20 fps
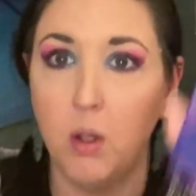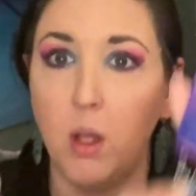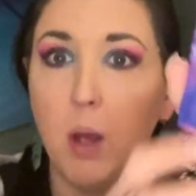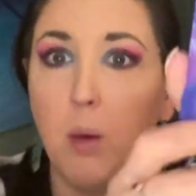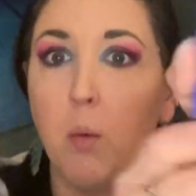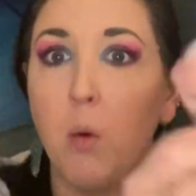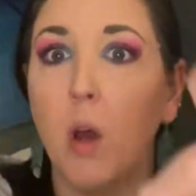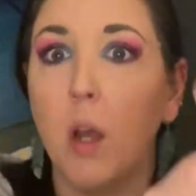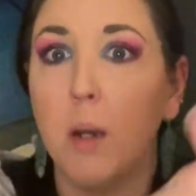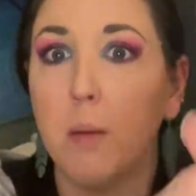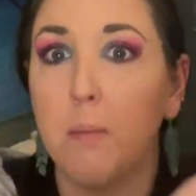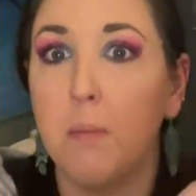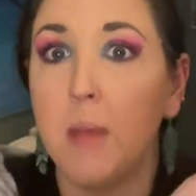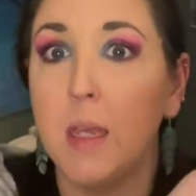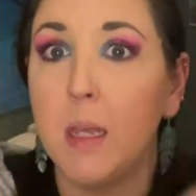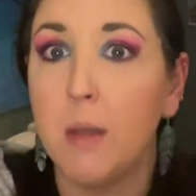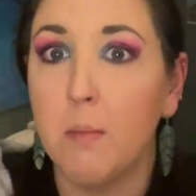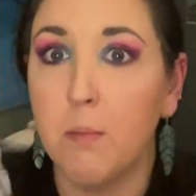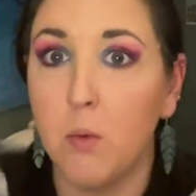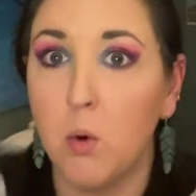I want to
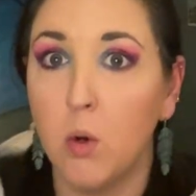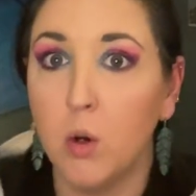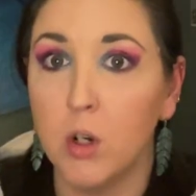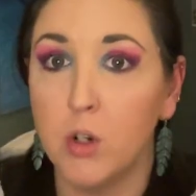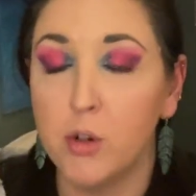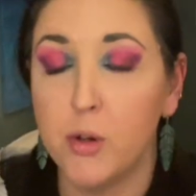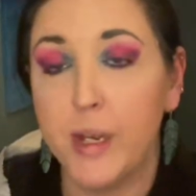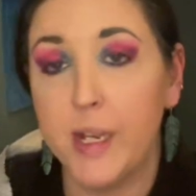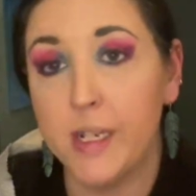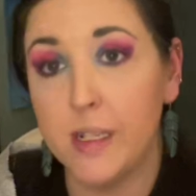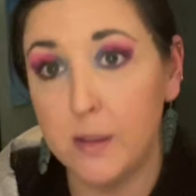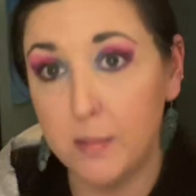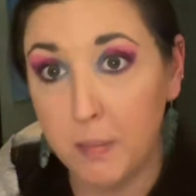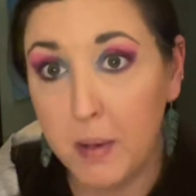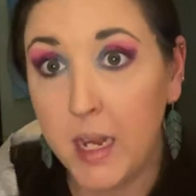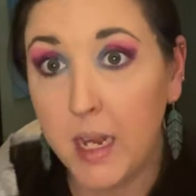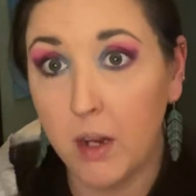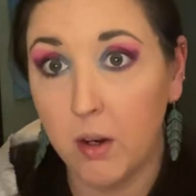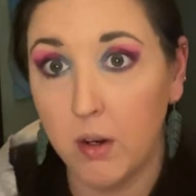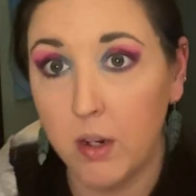be more
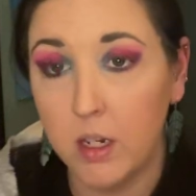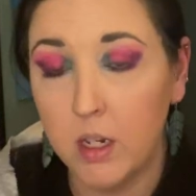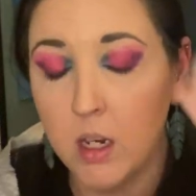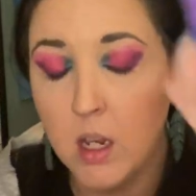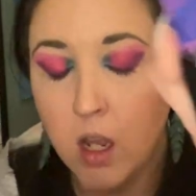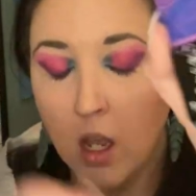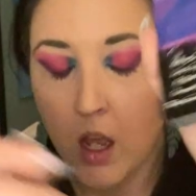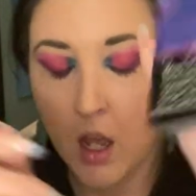transparent